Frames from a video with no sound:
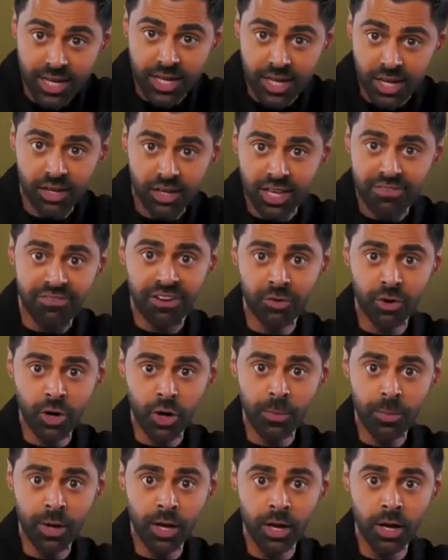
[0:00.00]
your living
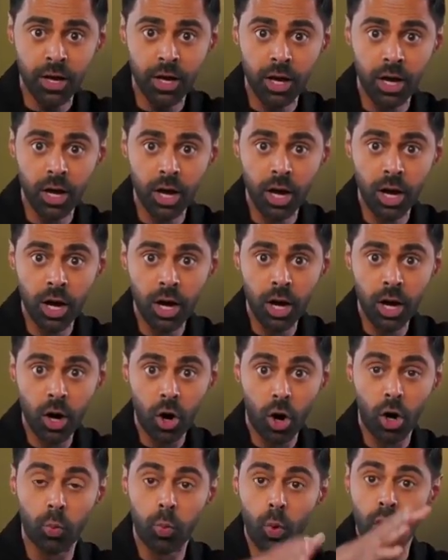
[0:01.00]
room
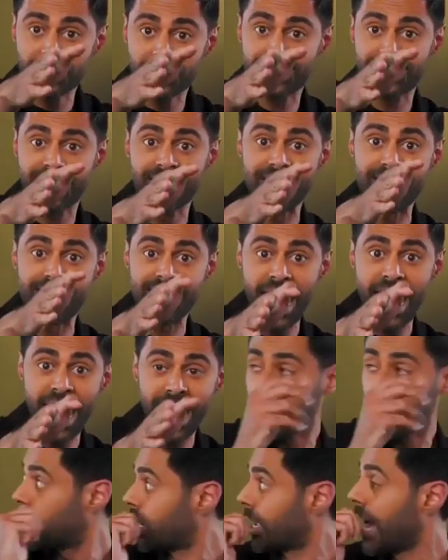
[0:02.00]
or wants to
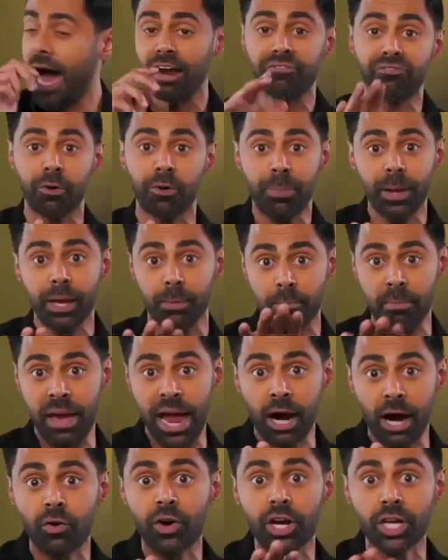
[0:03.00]
date, God forbid,
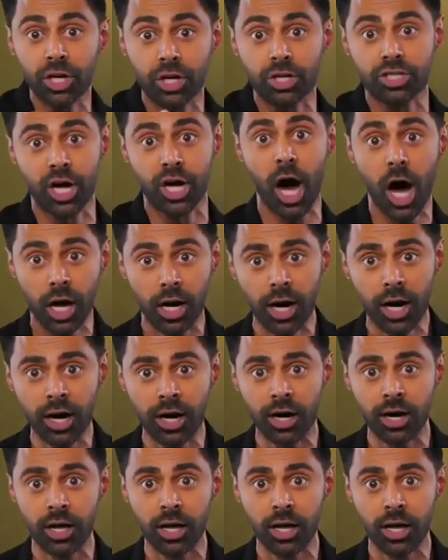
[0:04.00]
marry your daughter,